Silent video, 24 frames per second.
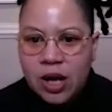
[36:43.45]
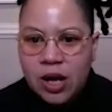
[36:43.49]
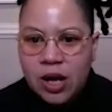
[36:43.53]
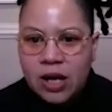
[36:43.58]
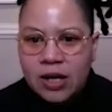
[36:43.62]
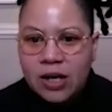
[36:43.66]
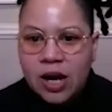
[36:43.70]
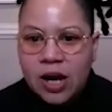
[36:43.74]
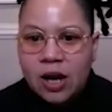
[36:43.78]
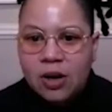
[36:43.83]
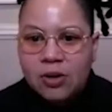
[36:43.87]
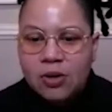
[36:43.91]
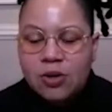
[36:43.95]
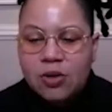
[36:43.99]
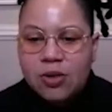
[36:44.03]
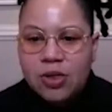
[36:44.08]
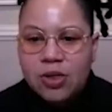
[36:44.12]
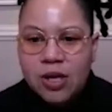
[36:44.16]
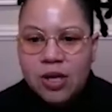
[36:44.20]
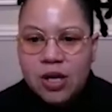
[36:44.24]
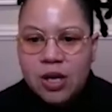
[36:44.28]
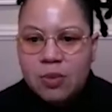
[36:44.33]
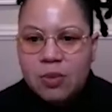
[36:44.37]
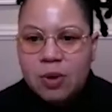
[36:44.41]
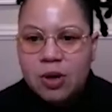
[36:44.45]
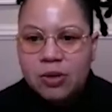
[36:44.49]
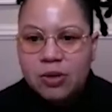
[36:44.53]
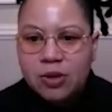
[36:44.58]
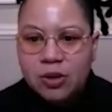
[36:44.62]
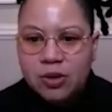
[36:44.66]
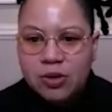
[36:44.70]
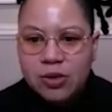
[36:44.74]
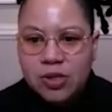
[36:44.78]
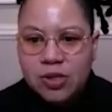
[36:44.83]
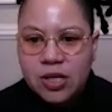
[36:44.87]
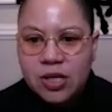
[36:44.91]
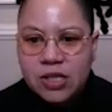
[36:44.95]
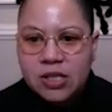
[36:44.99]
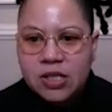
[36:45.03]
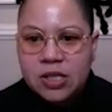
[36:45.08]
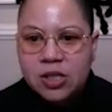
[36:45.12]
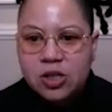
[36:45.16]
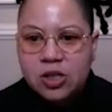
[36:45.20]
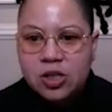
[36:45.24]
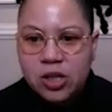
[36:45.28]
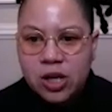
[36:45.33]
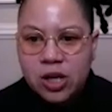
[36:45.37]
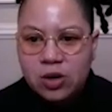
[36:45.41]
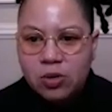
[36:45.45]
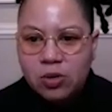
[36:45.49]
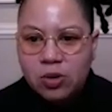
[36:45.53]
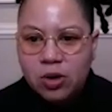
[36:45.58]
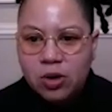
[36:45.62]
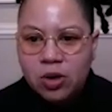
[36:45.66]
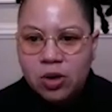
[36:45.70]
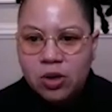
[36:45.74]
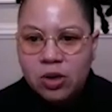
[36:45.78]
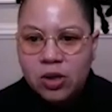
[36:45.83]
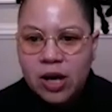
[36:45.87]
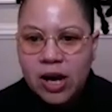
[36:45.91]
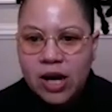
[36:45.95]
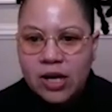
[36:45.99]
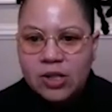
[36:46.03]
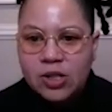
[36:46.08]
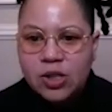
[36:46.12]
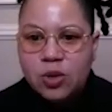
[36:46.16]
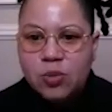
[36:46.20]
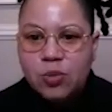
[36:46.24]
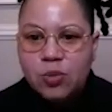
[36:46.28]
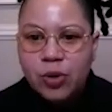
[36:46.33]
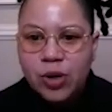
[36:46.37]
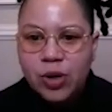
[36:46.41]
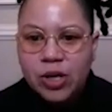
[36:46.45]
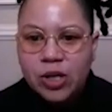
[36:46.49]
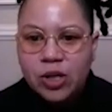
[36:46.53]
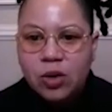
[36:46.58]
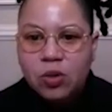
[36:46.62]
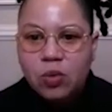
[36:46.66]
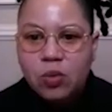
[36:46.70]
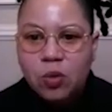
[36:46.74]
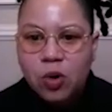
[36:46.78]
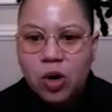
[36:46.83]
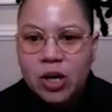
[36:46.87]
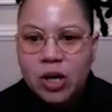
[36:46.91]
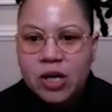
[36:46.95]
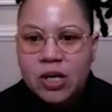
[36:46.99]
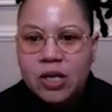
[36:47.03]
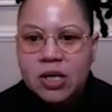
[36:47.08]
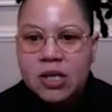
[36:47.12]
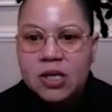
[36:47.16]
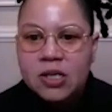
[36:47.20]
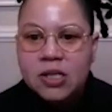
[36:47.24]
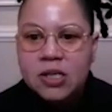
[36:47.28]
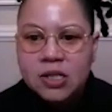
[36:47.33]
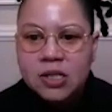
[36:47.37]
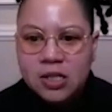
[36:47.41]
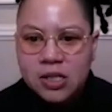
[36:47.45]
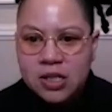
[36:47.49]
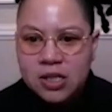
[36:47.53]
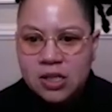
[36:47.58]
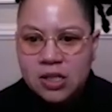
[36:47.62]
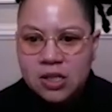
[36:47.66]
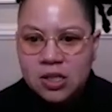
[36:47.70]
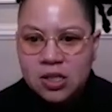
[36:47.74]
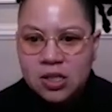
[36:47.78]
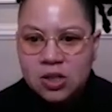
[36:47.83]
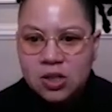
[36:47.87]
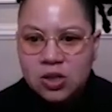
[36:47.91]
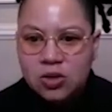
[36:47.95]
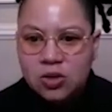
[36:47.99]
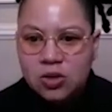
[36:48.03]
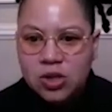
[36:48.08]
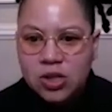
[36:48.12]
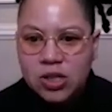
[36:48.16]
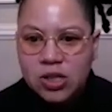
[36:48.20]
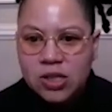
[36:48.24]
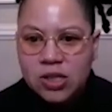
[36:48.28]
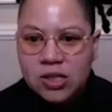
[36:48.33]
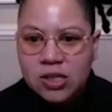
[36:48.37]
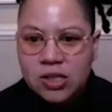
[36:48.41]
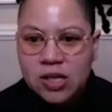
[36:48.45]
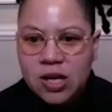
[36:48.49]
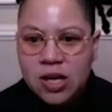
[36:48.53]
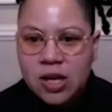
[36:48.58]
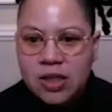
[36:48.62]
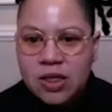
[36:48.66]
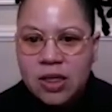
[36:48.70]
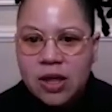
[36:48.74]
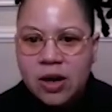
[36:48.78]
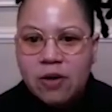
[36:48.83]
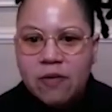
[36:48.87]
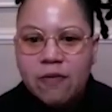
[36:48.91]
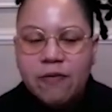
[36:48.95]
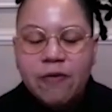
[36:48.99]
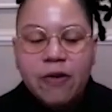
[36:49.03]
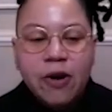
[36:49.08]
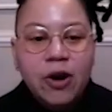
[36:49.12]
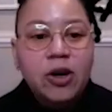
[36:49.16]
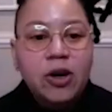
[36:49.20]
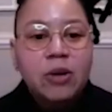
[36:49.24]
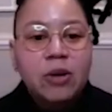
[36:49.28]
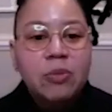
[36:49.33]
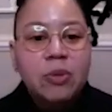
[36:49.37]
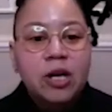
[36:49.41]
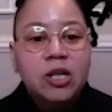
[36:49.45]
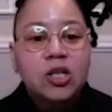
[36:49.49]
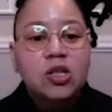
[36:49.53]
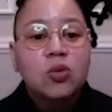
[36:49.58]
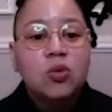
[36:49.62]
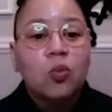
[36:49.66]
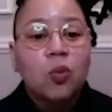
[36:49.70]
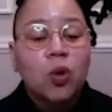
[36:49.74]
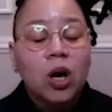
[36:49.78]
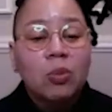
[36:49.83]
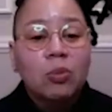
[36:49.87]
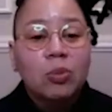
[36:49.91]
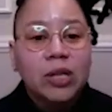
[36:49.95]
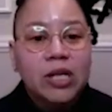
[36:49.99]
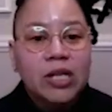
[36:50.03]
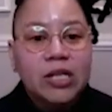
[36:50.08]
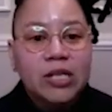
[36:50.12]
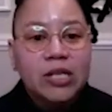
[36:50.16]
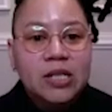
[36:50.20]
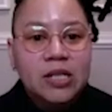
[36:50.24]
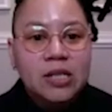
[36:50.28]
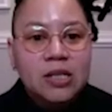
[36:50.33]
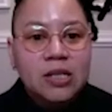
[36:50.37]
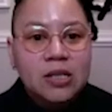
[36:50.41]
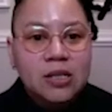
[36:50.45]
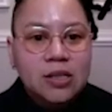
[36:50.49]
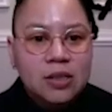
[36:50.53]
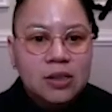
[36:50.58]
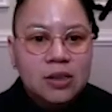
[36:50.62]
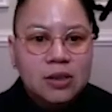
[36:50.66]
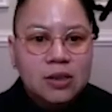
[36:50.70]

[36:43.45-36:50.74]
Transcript: and how you think about those things in general as you bring your work into institutions that are very much workplaces.